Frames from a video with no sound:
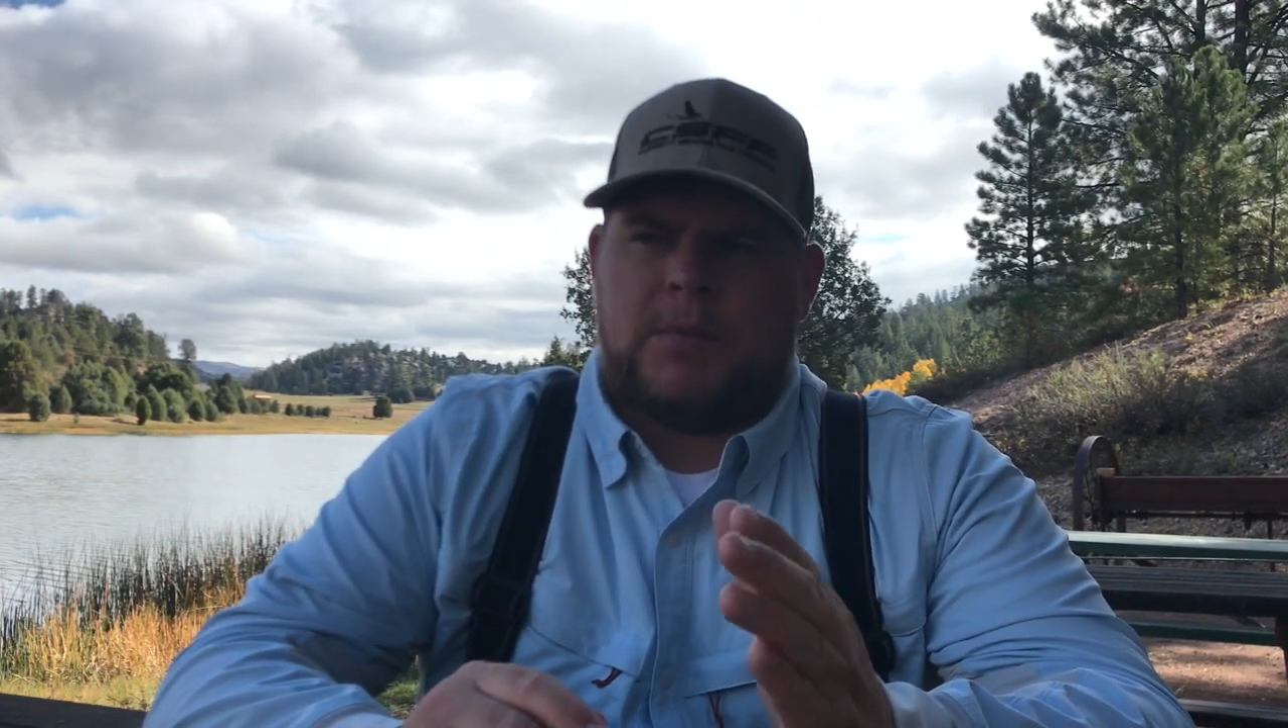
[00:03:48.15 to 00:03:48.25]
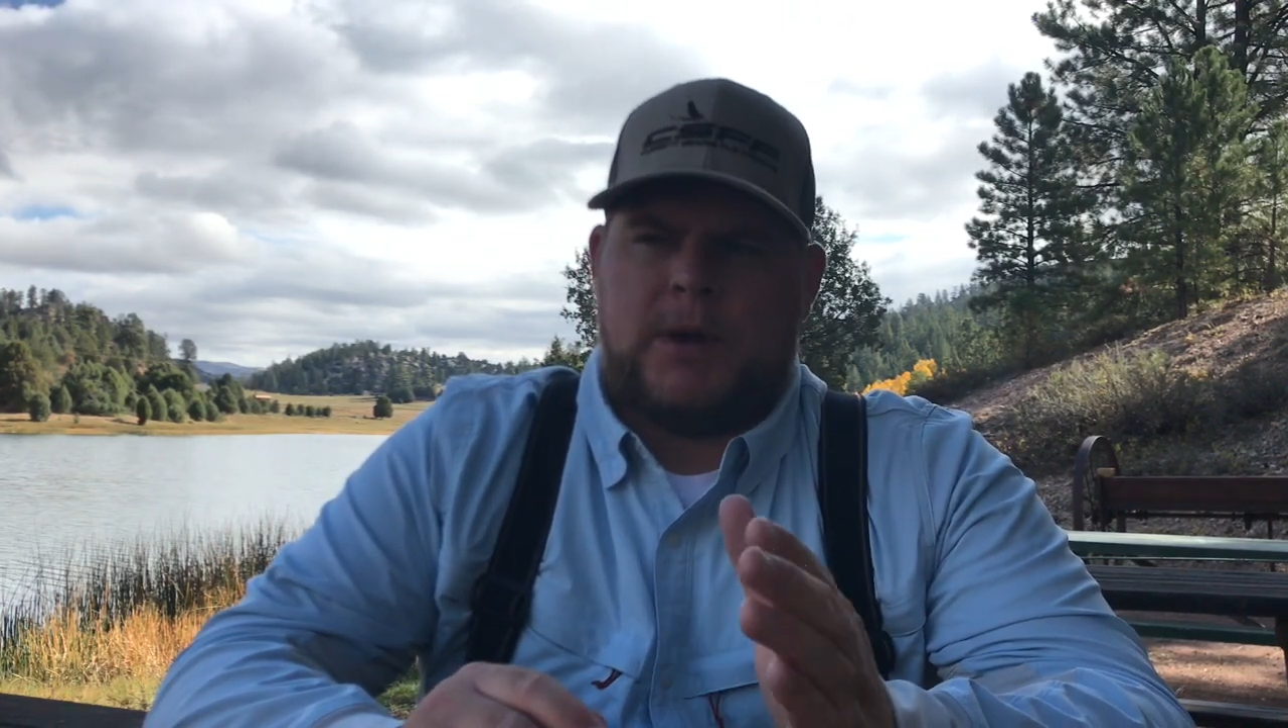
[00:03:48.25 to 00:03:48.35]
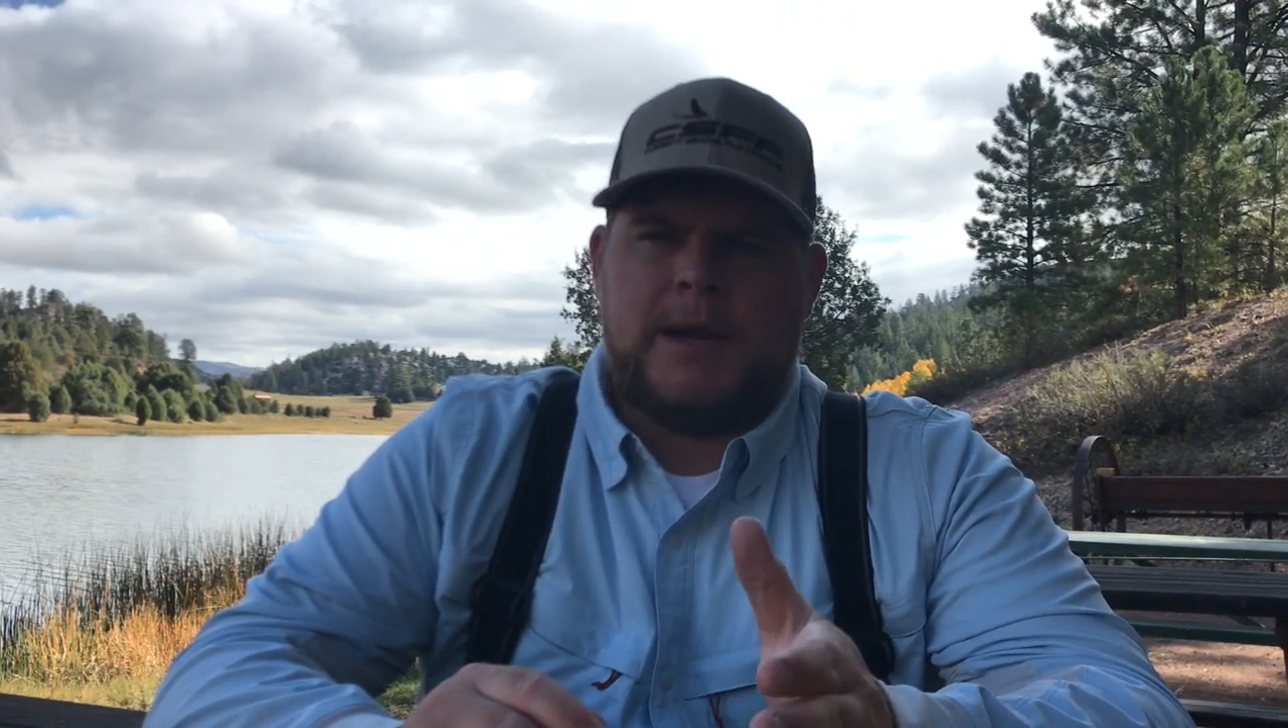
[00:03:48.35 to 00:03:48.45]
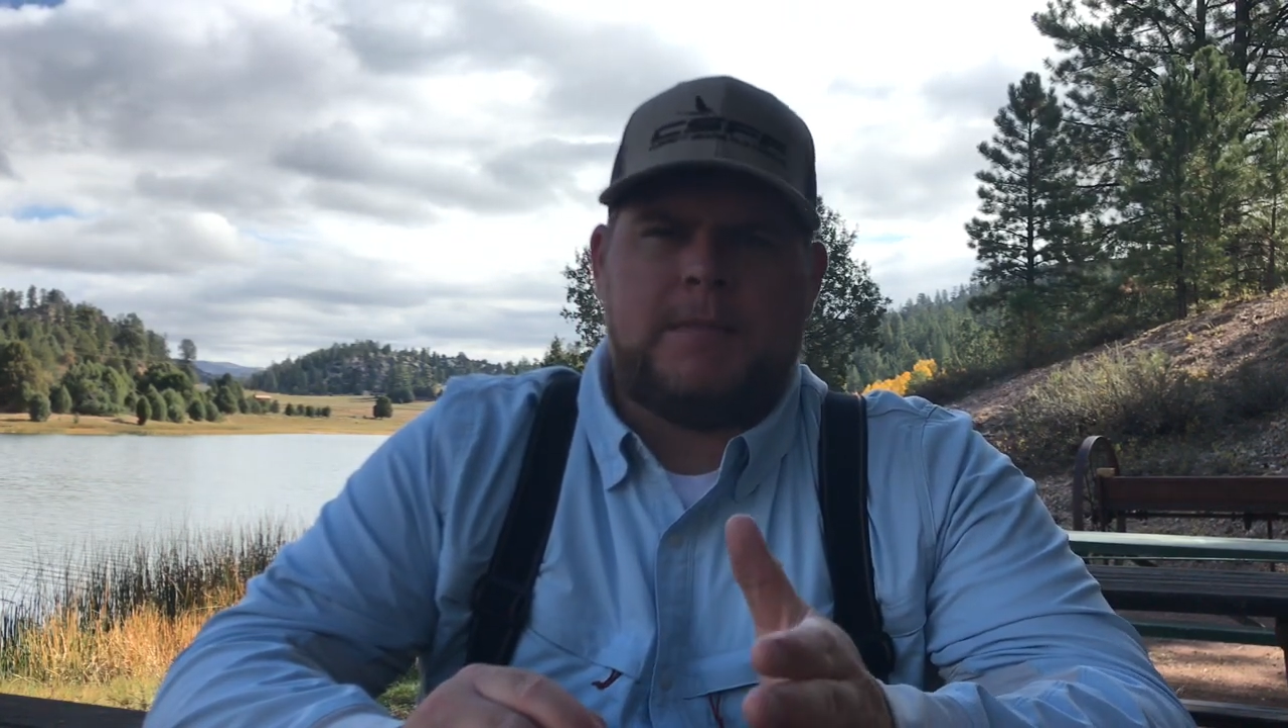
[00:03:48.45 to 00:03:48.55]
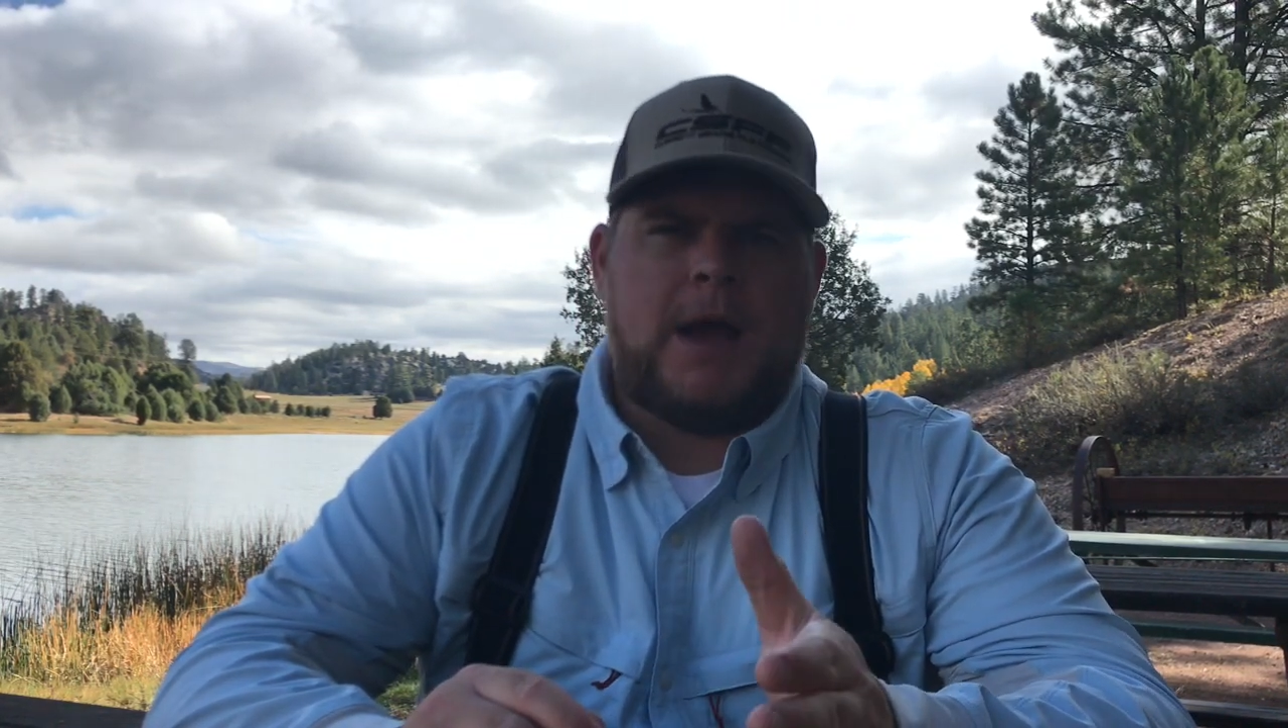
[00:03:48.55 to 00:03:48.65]

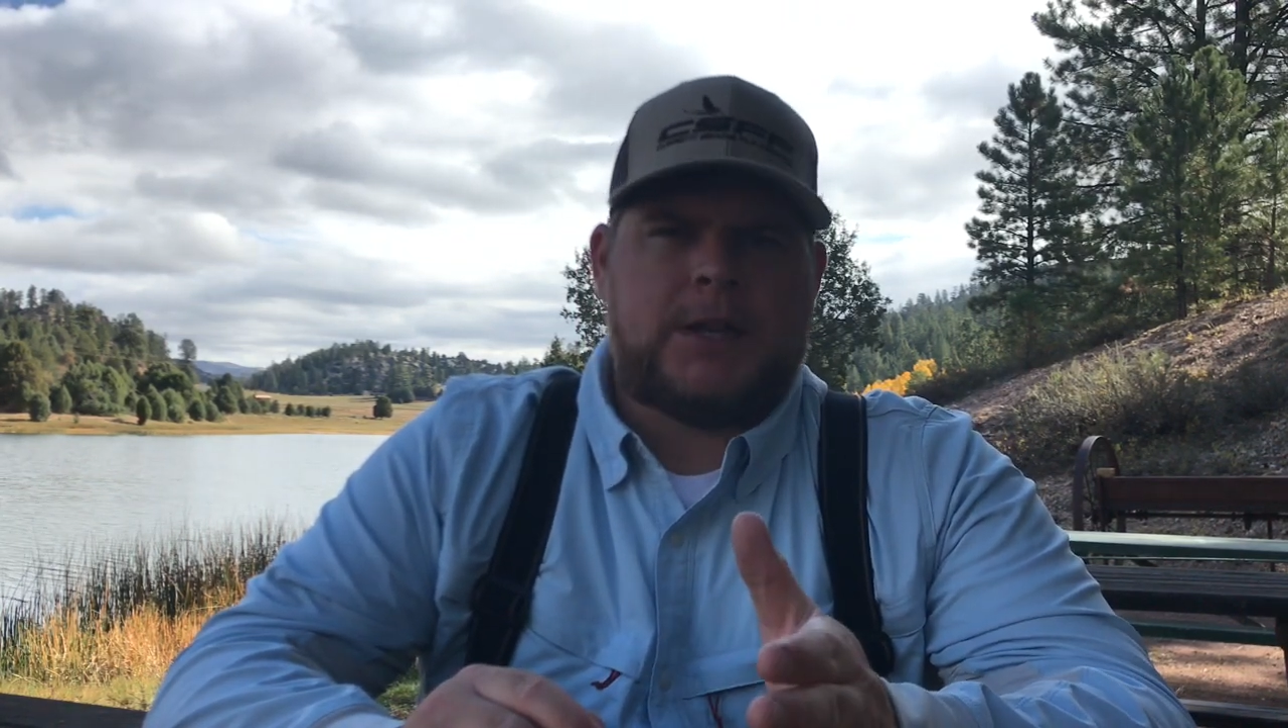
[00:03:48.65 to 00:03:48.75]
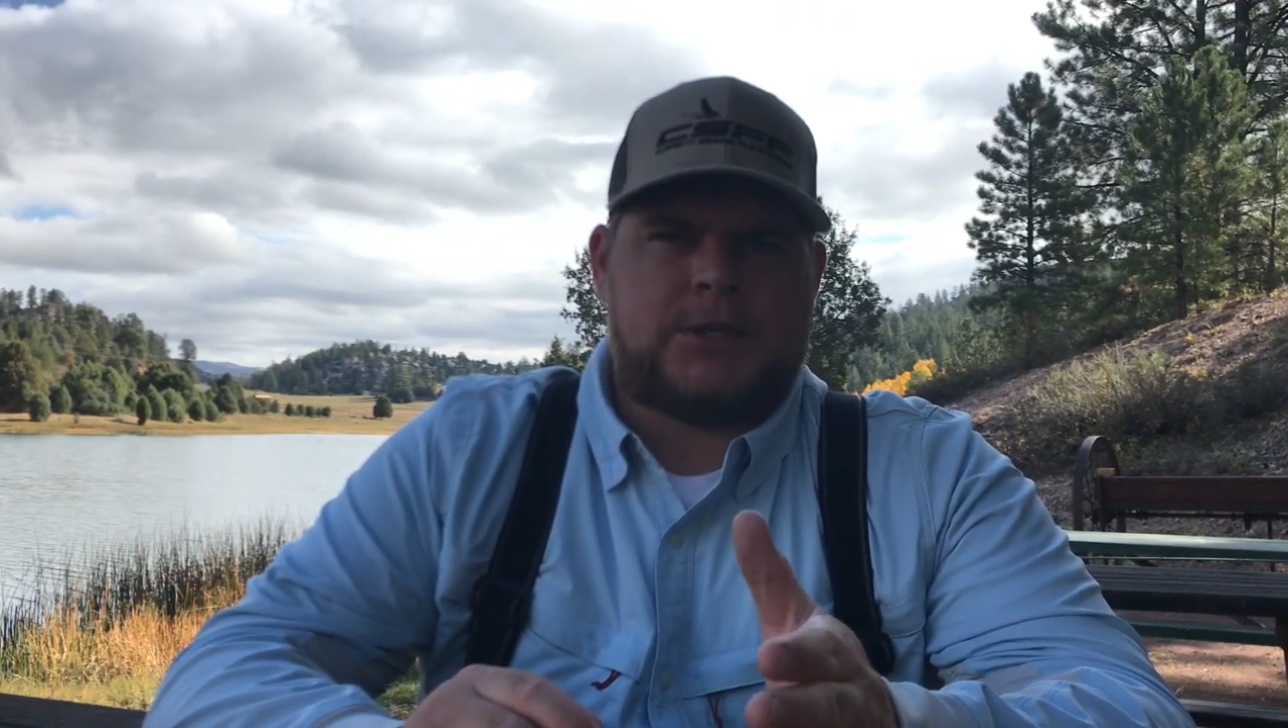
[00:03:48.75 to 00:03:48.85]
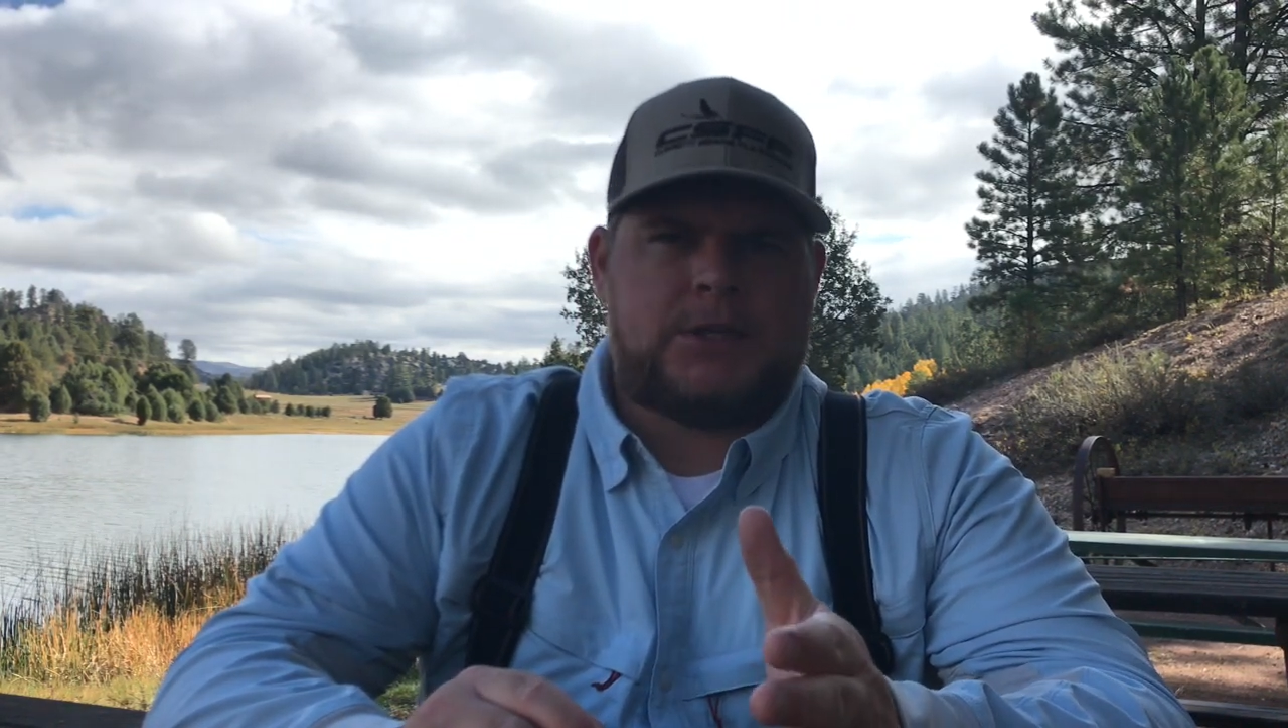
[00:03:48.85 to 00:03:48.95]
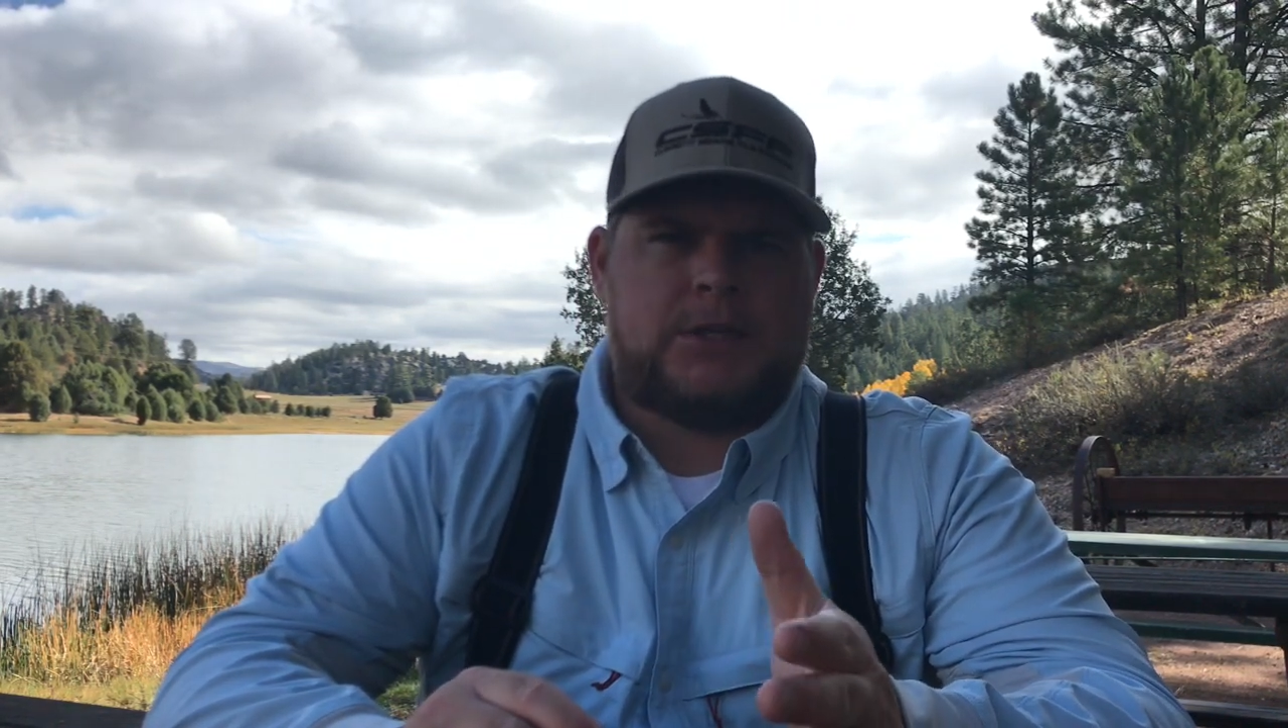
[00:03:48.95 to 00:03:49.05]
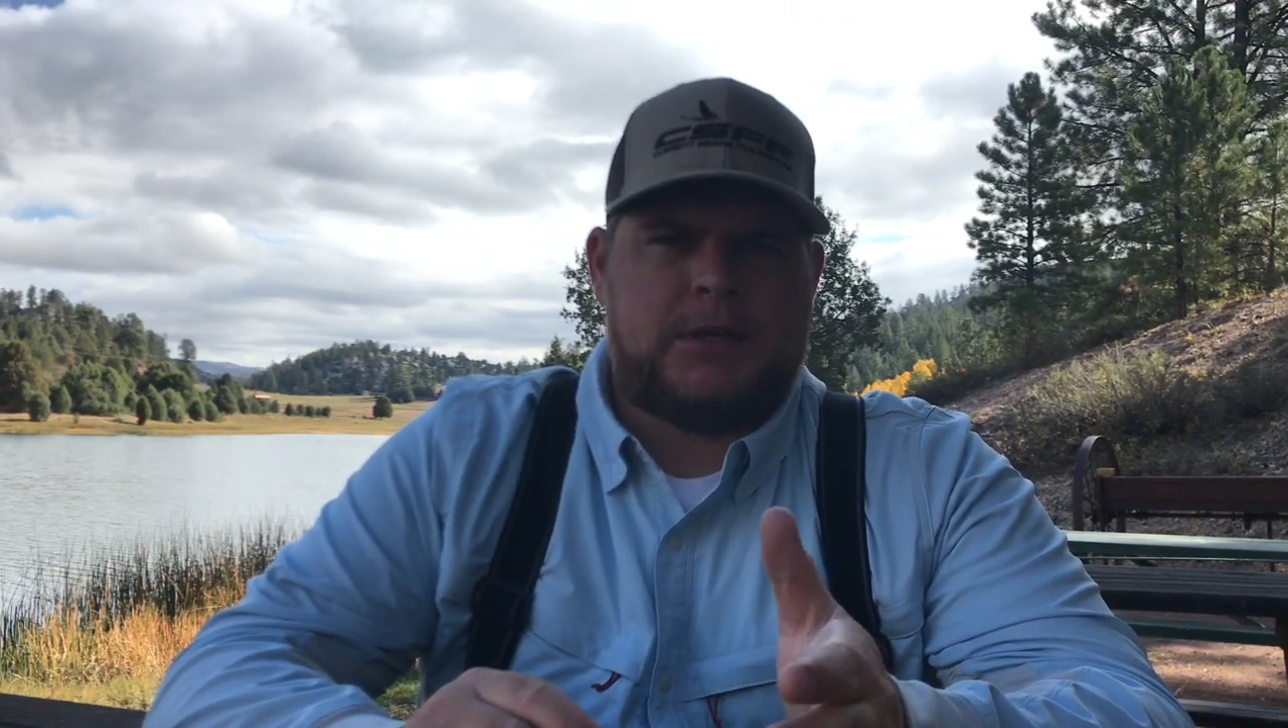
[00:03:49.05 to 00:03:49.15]
pretty
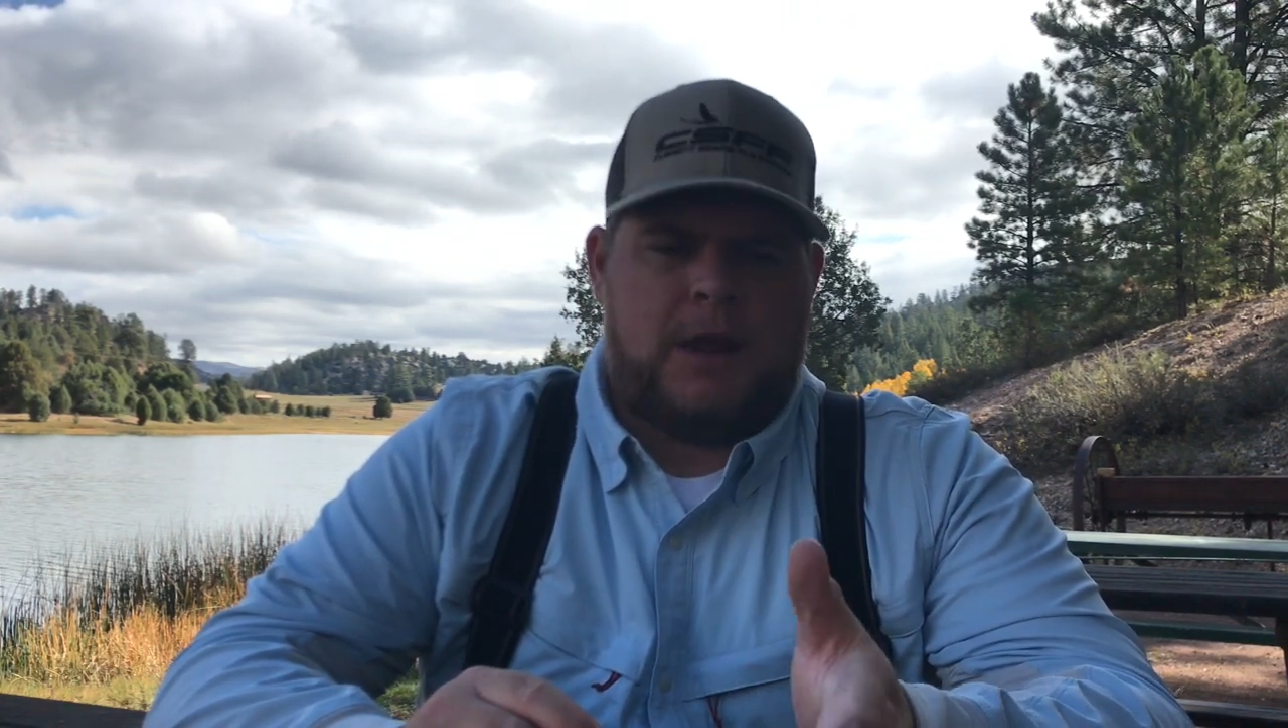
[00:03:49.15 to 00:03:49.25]
much,